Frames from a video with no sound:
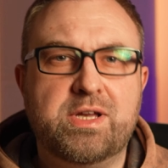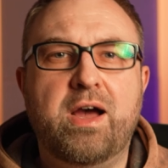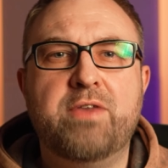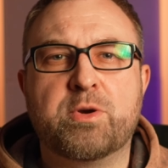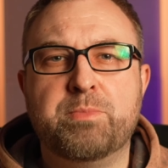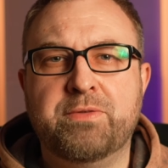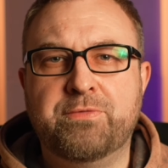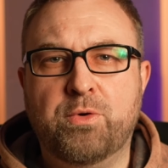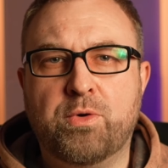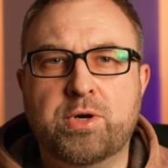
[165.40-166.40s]
either
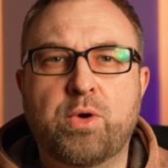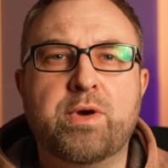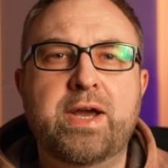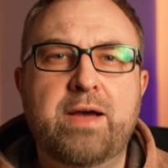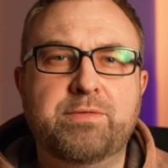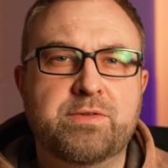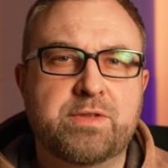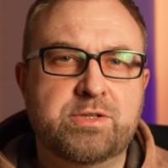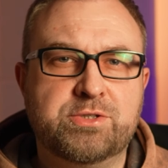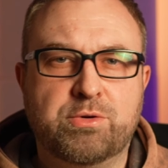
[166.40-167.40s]
before or after
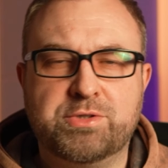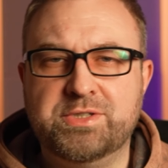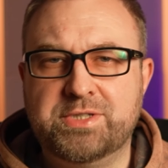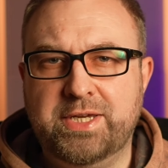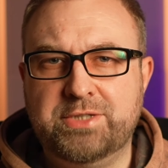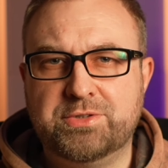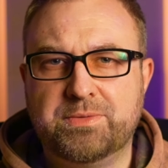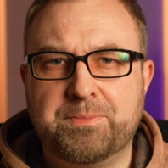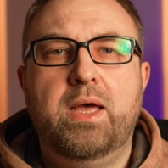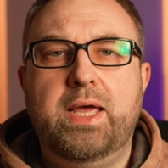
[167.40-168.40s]
the distortion stage.
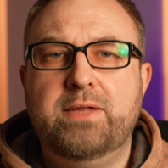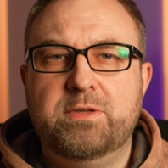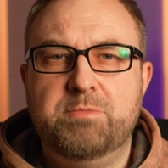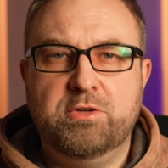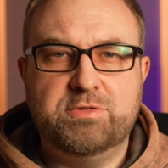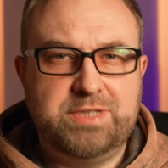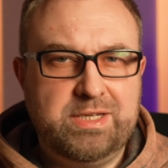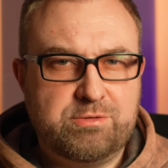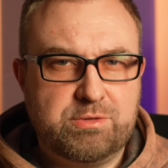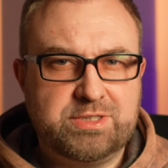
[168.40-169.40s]
And the most
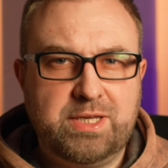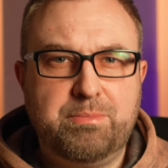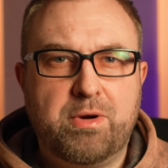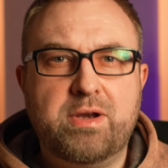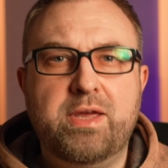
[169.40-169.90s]
interesting part